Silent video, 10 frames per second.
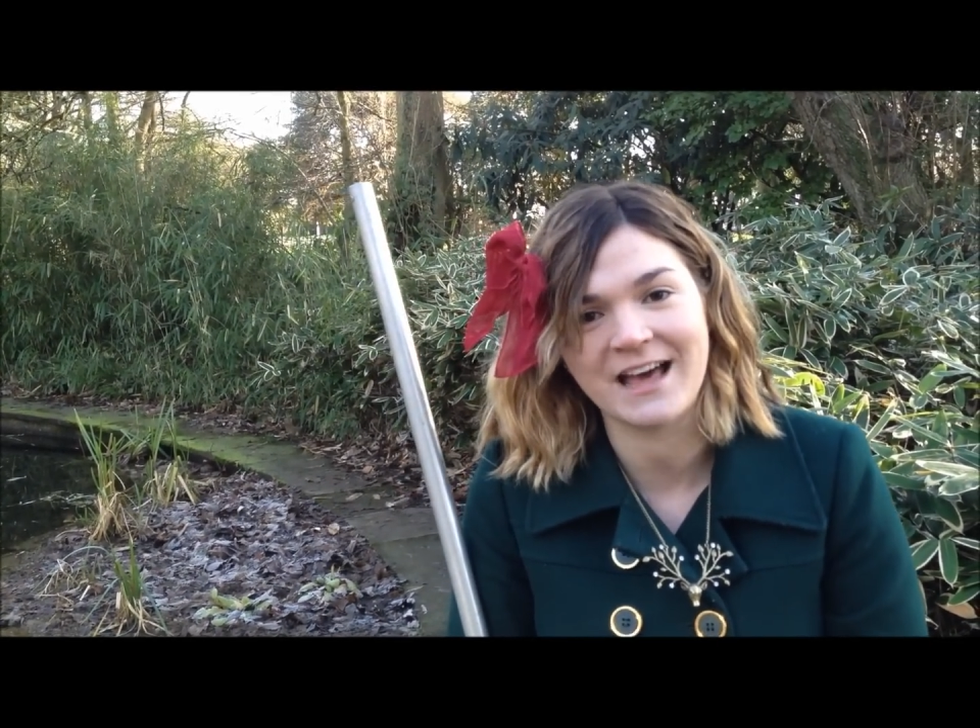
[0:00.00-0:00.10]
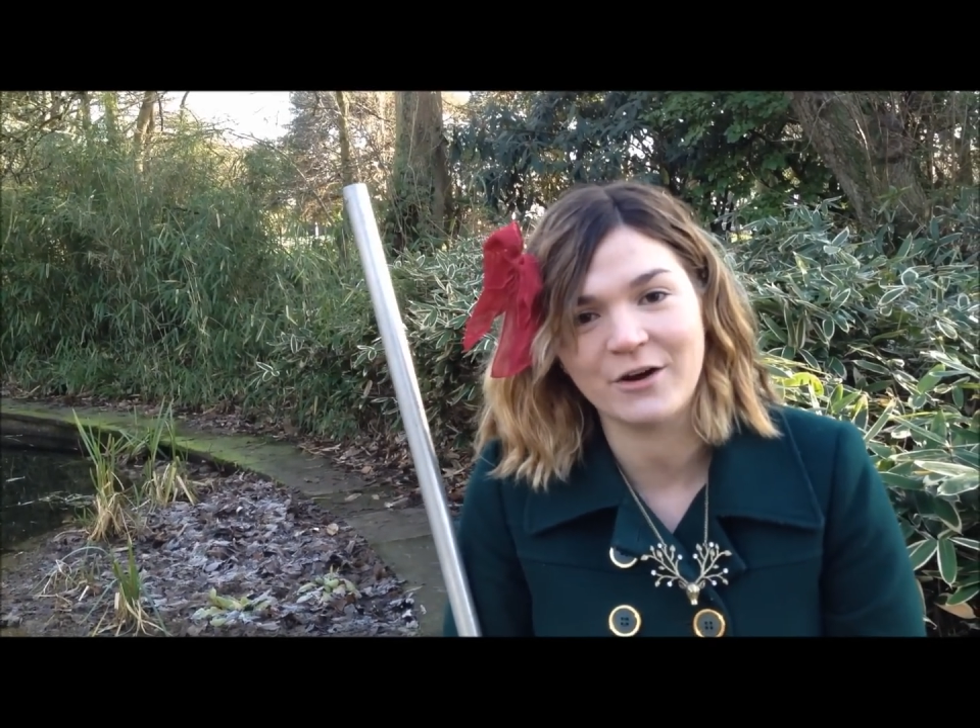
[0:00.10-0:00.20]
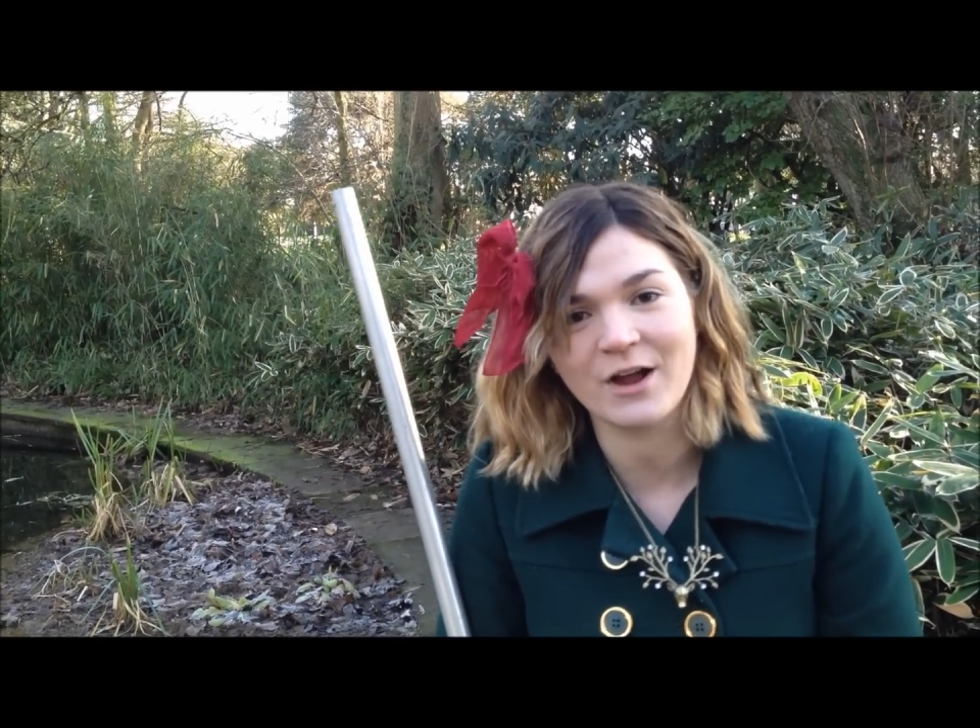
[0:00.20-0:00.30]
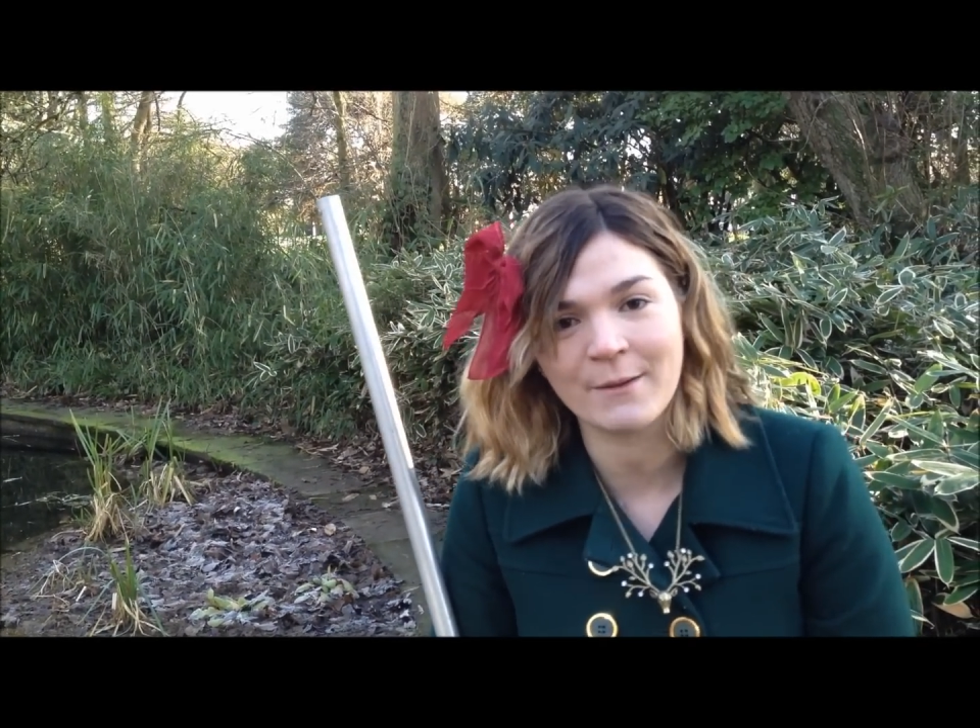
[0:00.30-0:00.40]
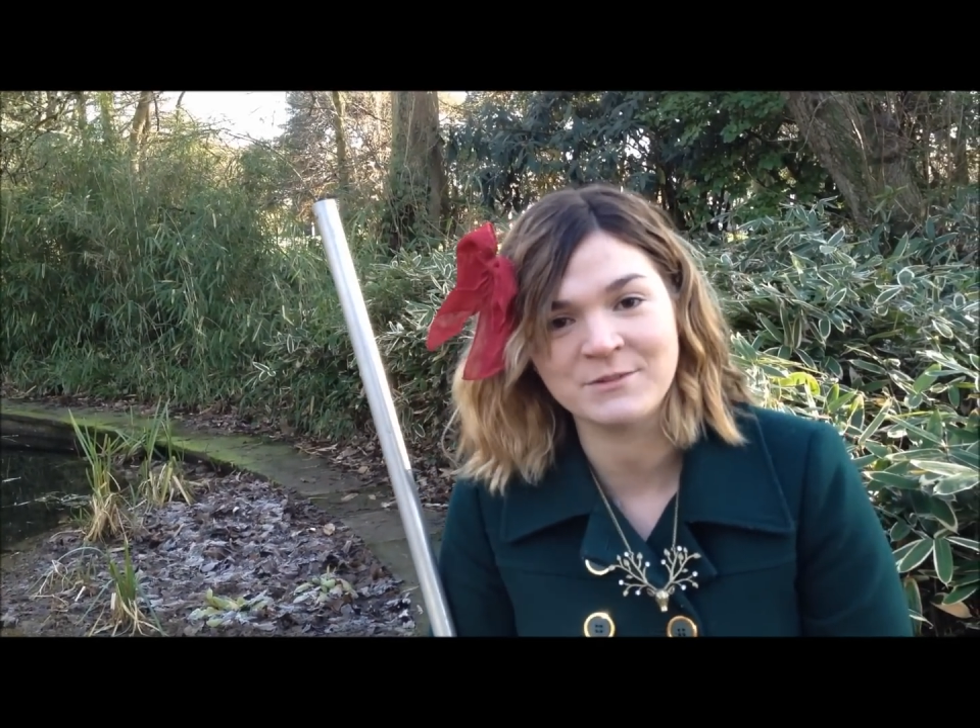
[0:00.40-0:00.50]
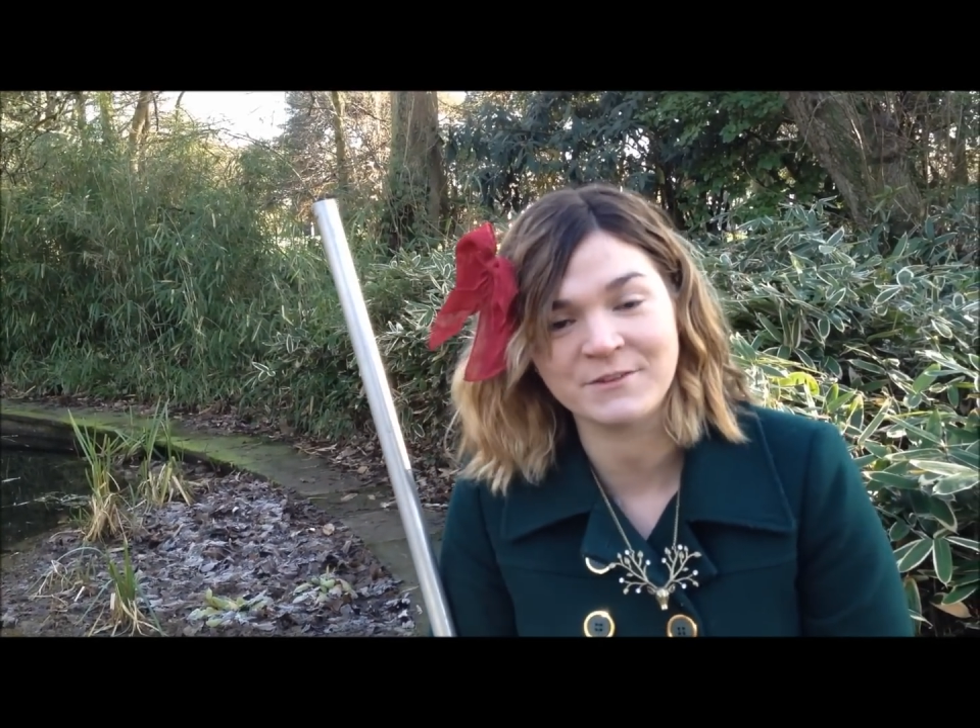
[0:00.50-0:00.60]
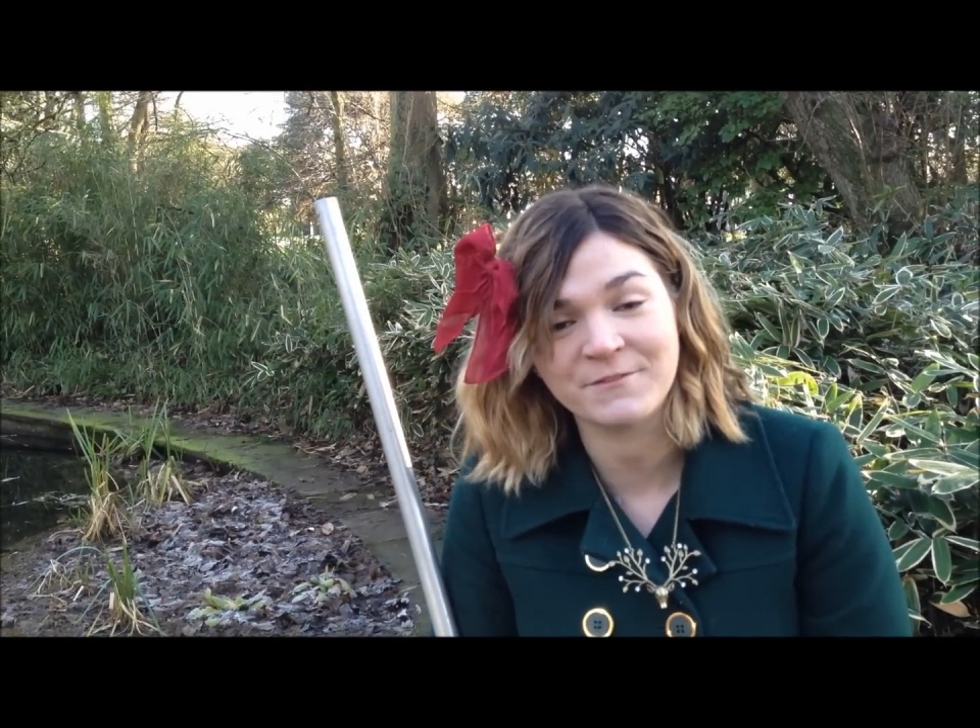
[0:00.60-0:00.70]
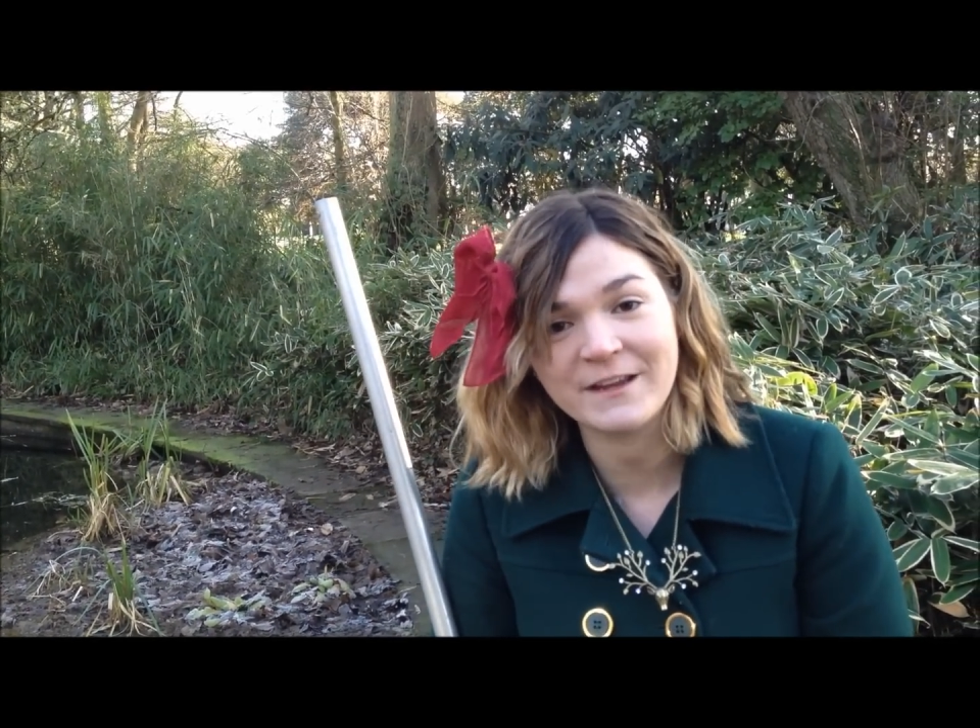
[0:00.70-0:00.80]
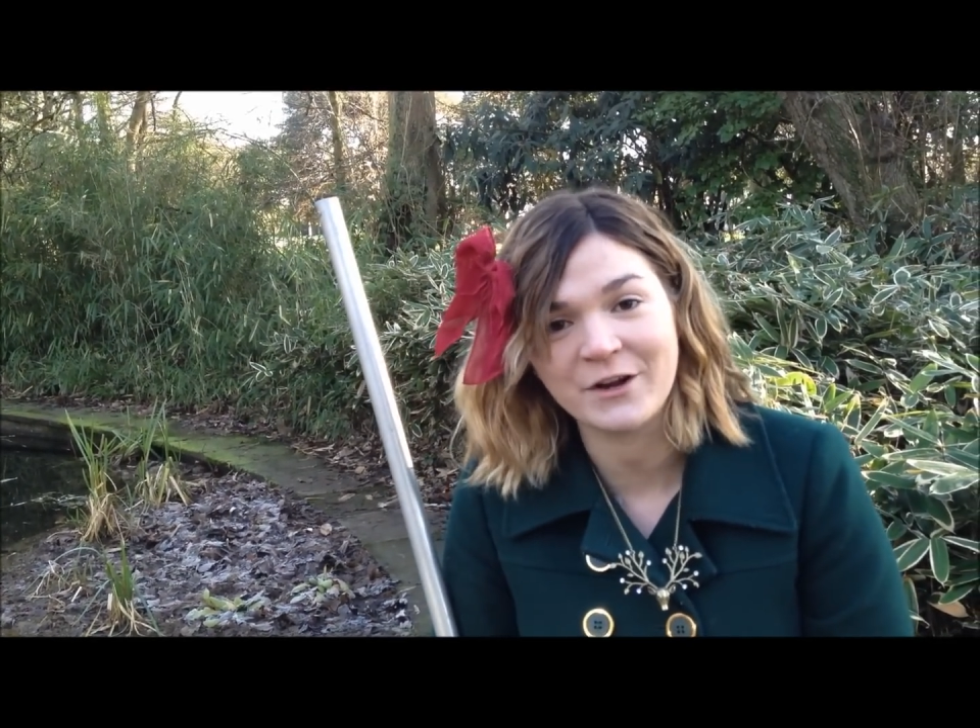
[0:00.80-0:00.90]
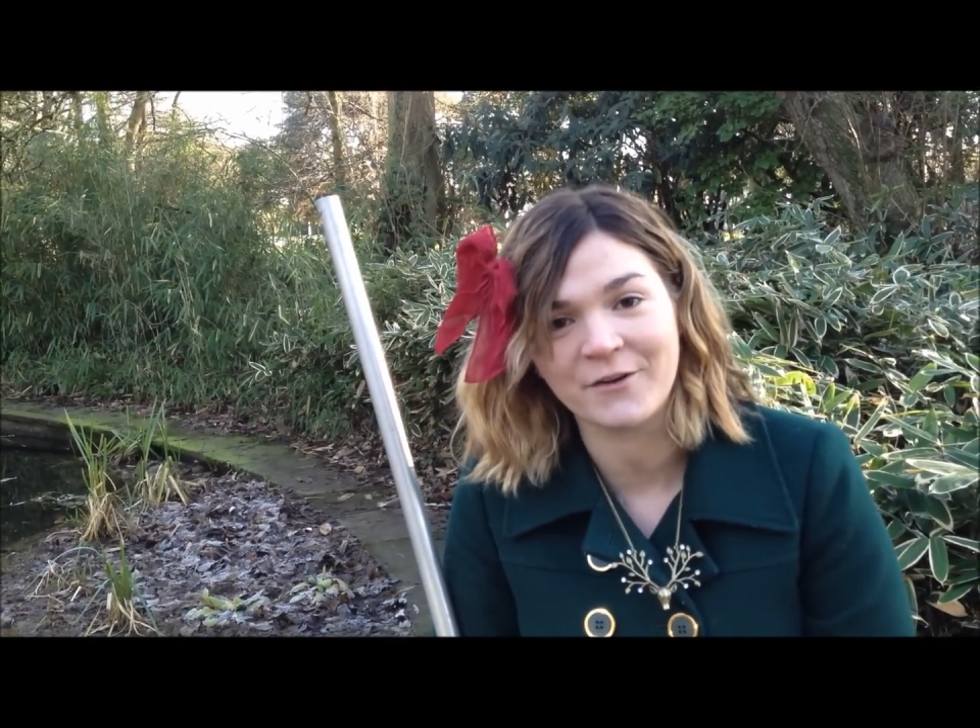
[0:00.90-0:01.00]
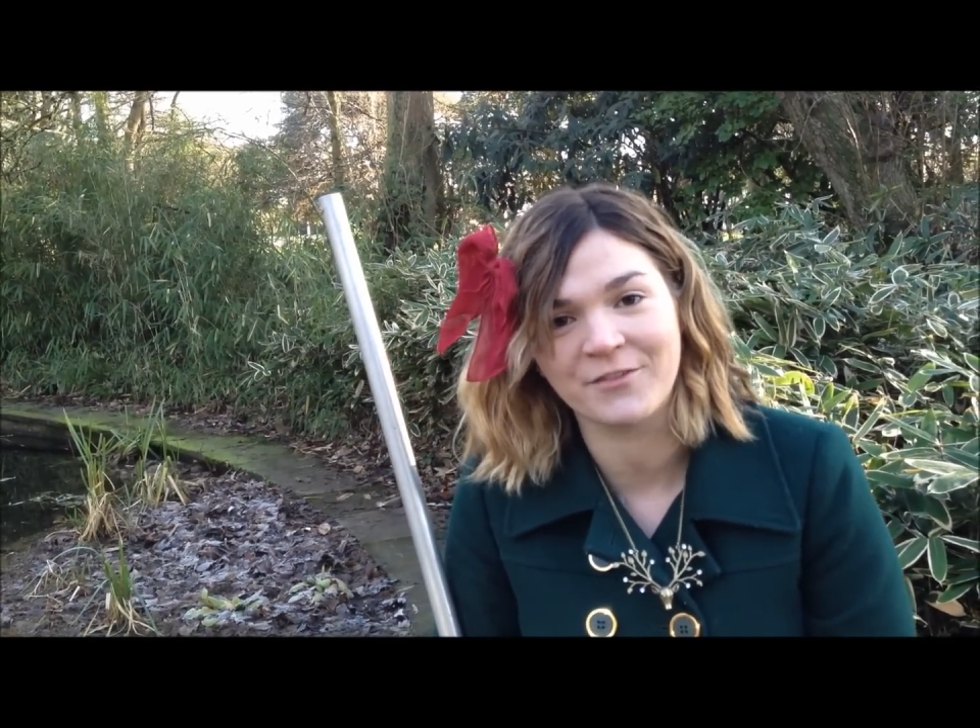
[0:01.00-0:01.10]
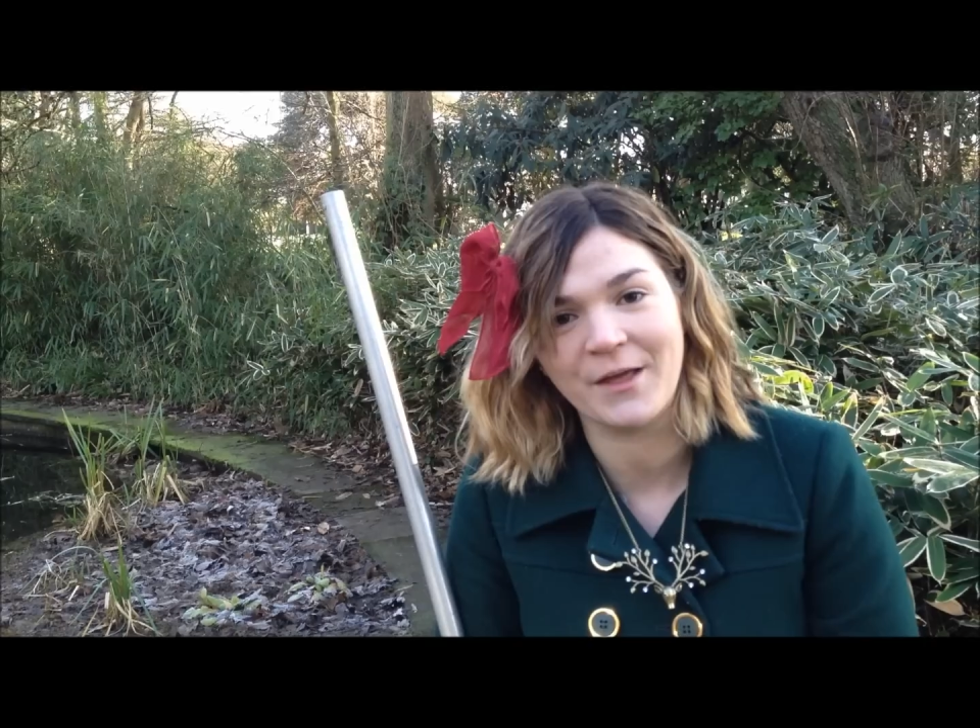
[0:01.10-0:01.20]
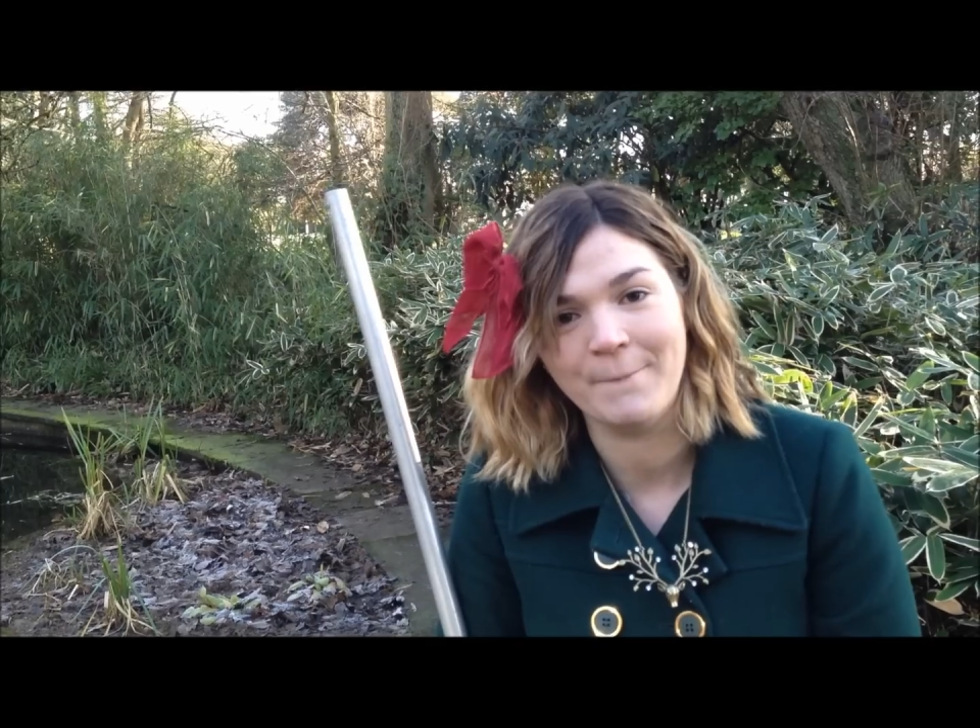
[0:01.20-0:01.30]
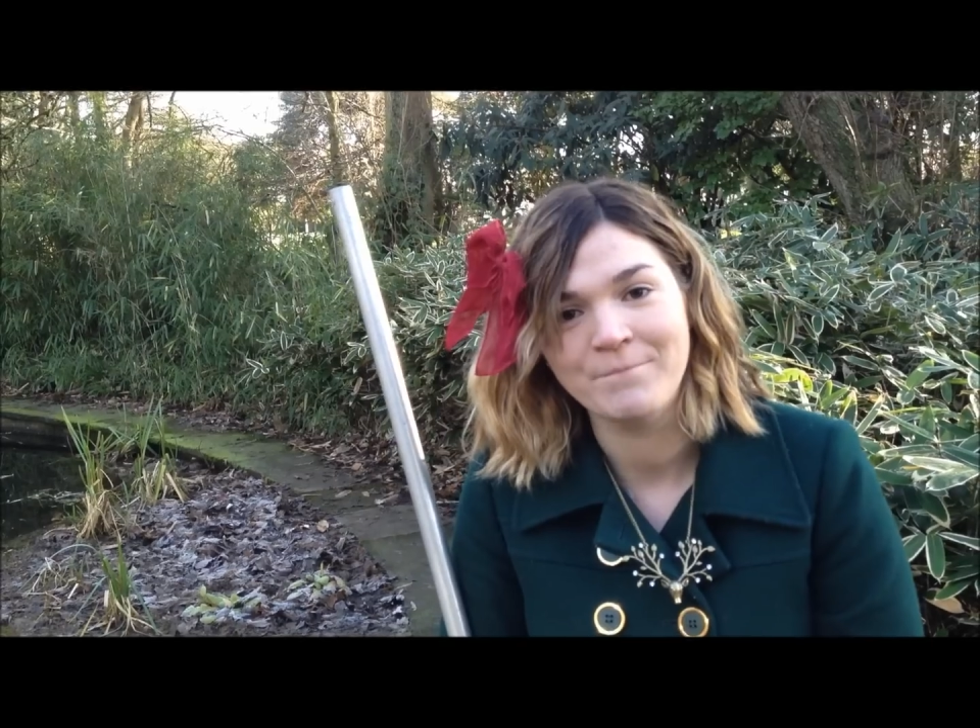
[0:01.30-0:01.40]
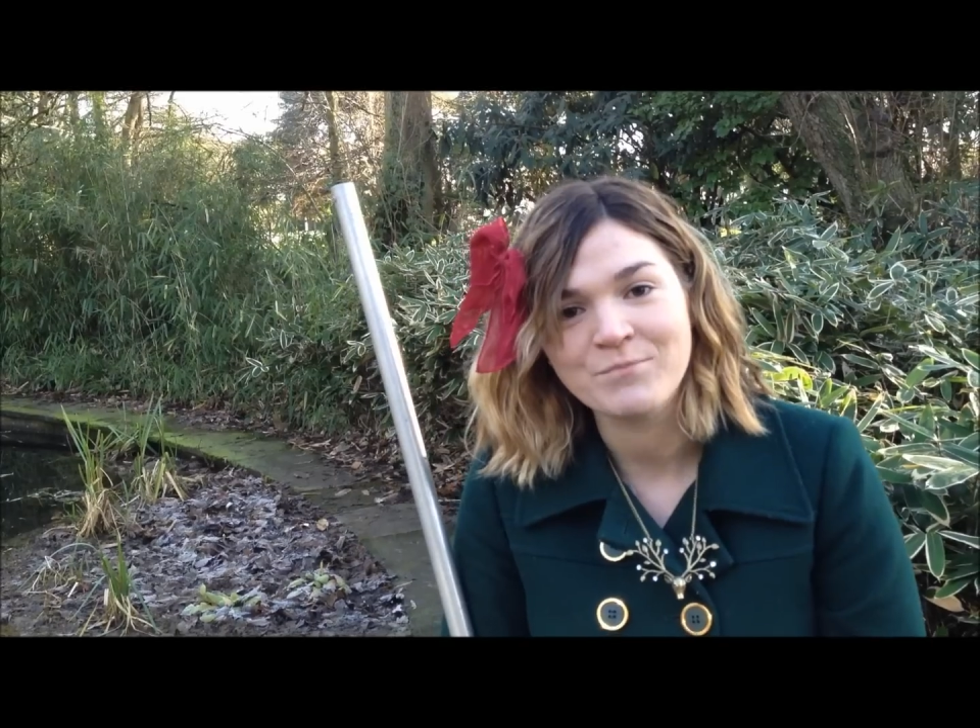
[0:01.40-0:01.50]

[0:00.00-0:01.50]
that will come to feed off them.